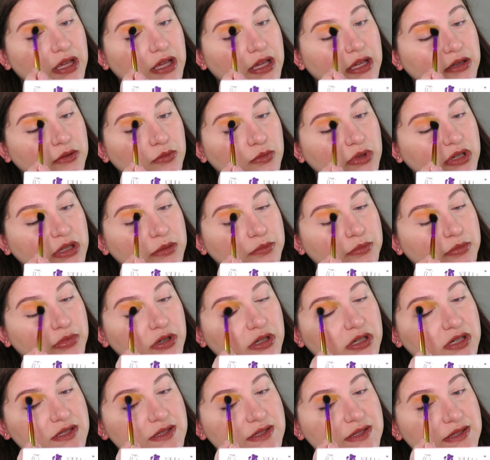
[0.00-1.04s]
and read
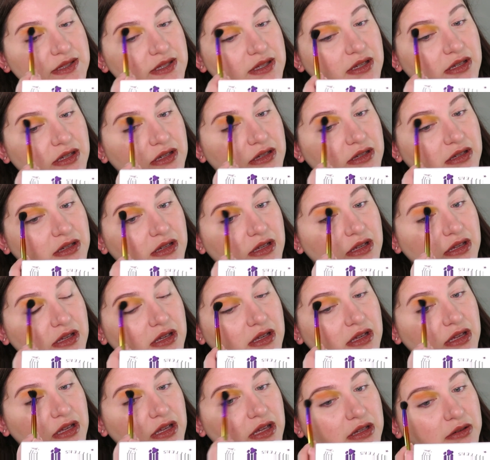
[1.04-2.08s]
books
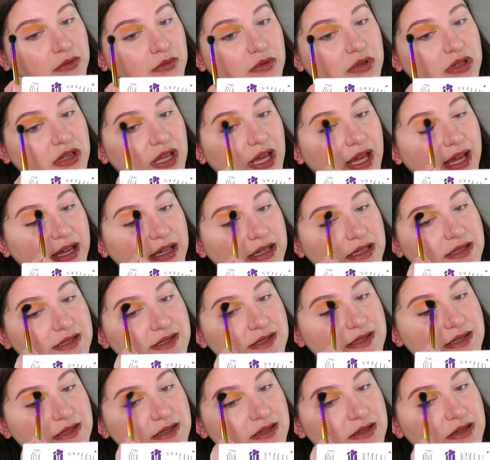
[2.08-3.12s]
and
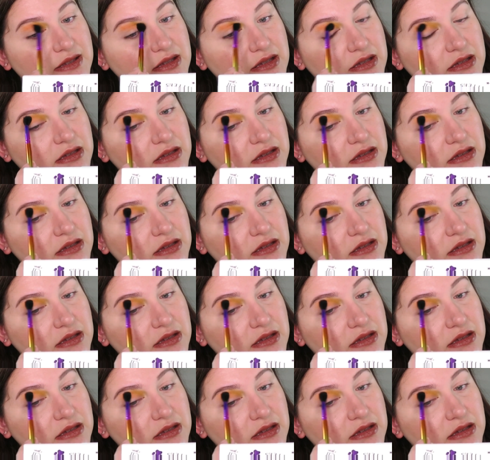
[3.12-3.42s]
relax.